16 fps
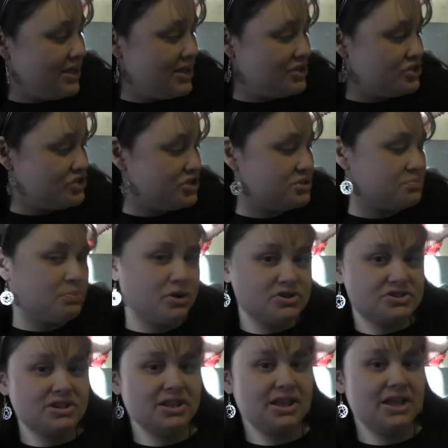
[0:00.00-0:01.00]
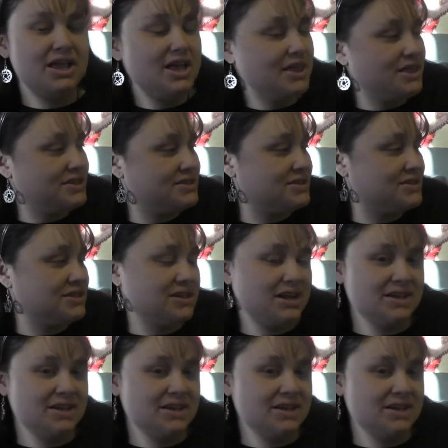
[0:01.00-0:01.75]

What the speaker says: It's just personally, this isn't